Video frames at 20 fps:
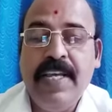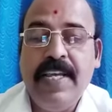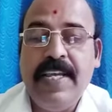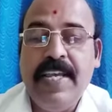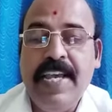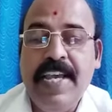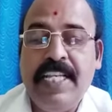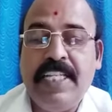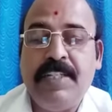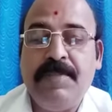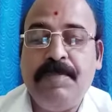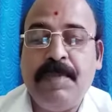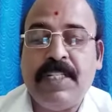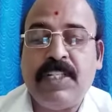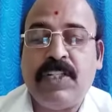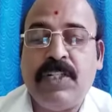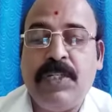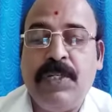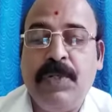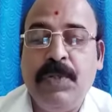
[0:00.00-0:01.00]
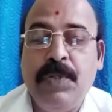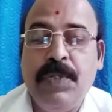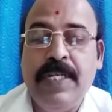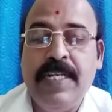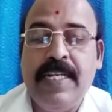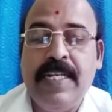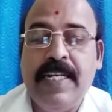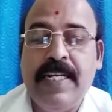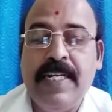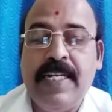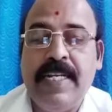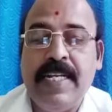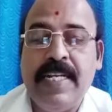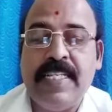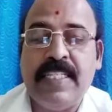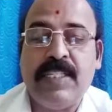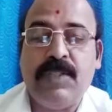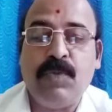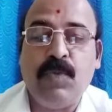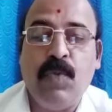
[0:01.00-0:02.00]
Each must do in
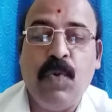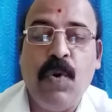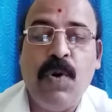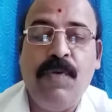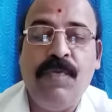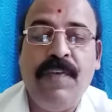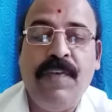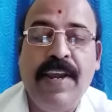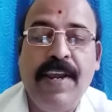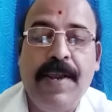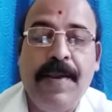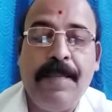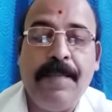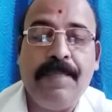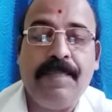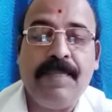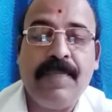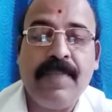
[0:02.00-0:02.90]
his own way.